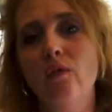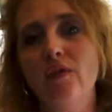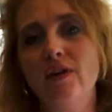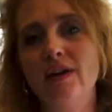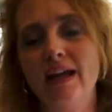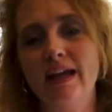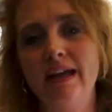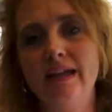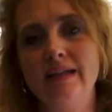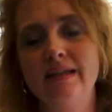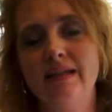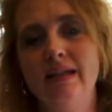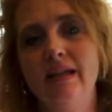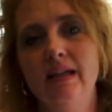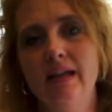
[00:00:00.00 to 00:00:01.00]

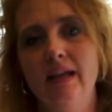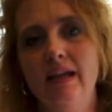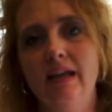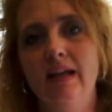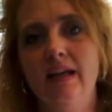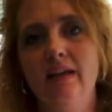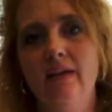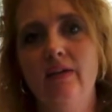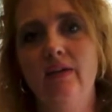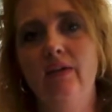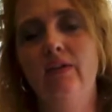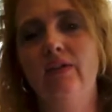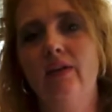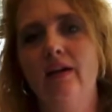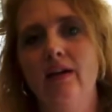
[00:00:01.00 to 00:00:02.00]
Overnight
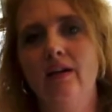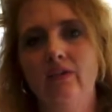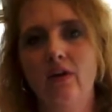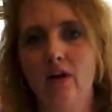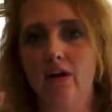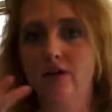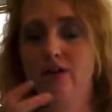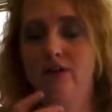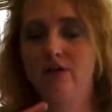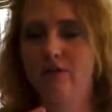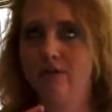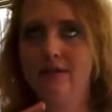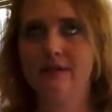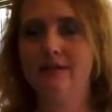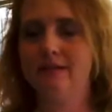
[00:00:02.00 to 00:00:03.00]
is, it's hard to
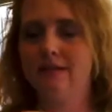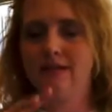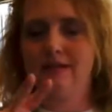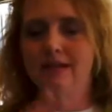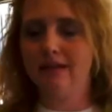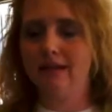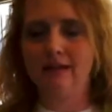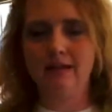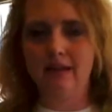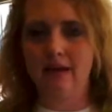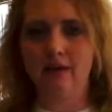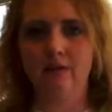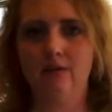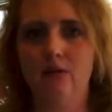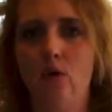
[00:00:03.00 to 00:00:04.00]
do this sitting
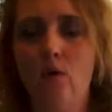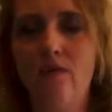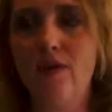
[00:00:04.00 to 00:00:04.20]
down.